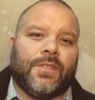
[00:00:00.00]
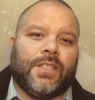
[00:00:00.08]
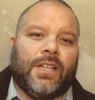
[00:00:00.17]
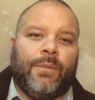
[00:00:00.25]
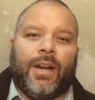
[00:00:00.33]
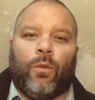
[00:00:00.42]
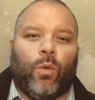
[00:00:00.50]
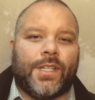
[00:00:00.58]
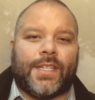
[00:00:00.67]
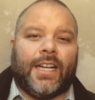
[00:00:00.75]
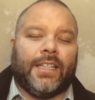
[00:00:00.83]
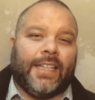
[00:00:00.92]
I mean, I
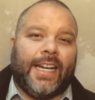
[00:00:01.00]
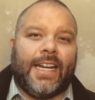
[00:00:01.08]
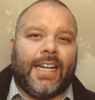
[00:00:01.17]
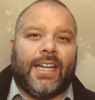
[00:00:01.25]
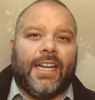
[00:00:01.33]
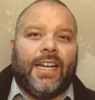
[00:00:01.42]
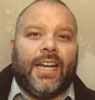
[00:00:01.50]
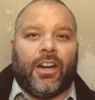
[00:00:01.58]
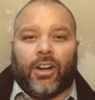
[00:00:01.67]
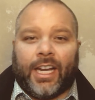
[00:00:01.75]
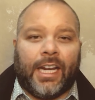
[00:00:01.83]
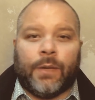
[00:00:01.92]
once had a lady in
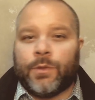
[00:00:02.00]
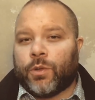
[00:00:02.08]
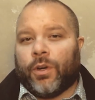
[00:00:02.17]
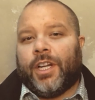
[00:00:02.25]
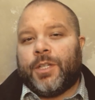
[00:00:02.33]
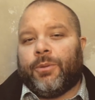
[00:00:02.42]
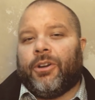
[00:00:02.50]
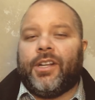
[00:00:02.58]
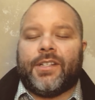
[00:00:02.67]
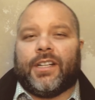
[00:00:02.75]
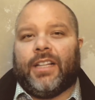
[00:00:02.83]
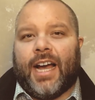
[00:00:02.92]
our Kingdom Story
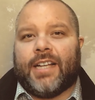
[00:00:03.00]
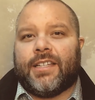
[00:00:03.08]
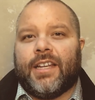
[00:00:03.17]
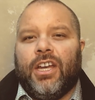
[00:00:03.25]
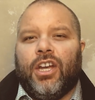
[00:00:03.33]
Experience class